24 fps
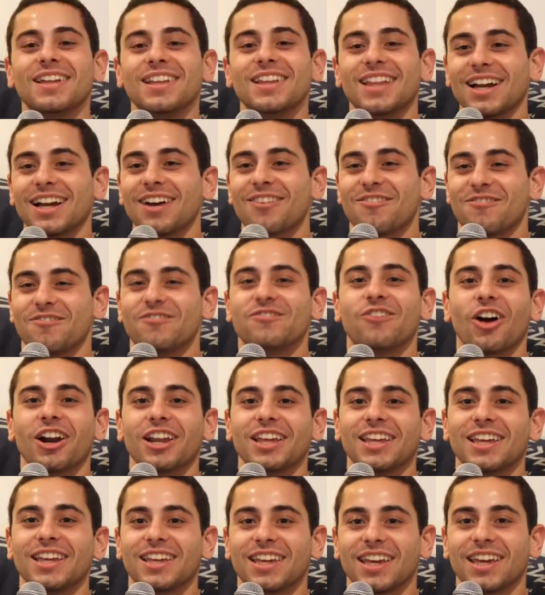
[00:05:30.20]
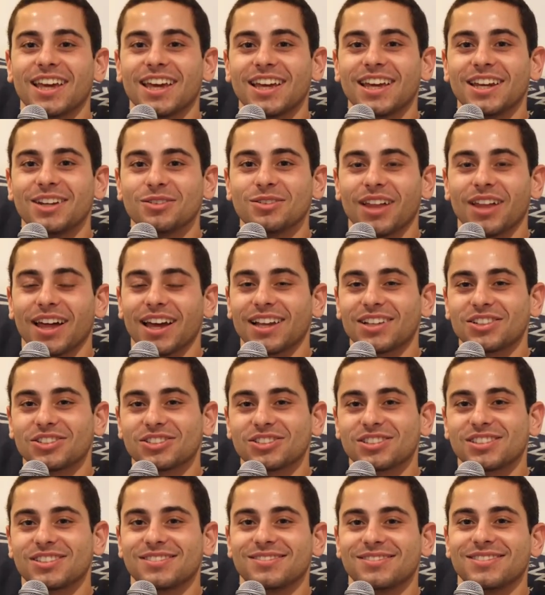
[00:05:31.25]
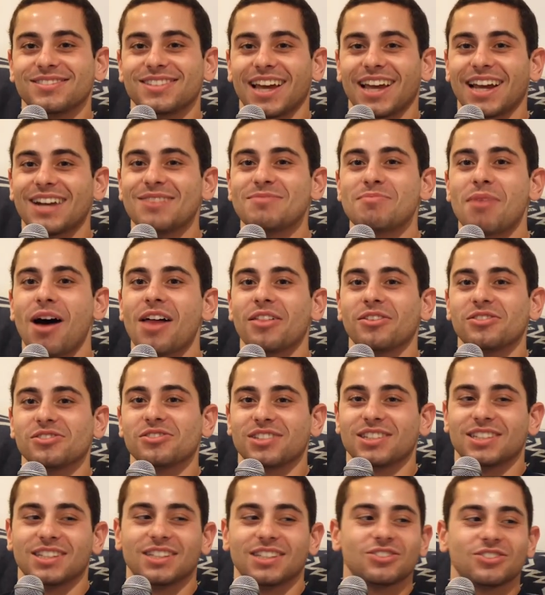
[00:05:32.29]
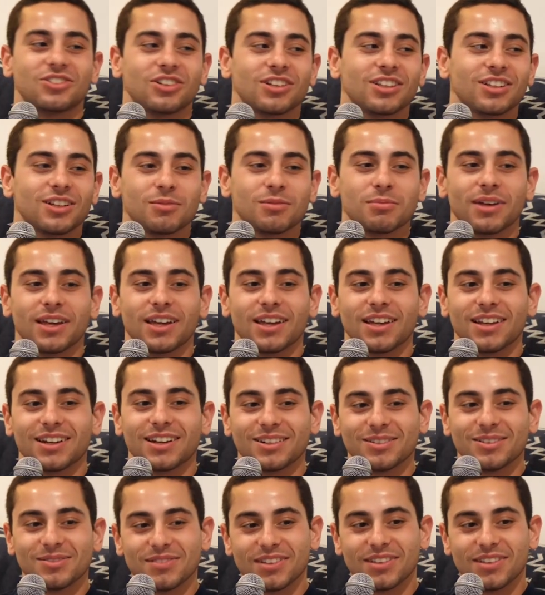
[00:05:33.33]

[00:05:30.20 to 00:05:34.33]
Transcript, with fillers: Like a funny kid who like just kind of bothers the teacher a little bit.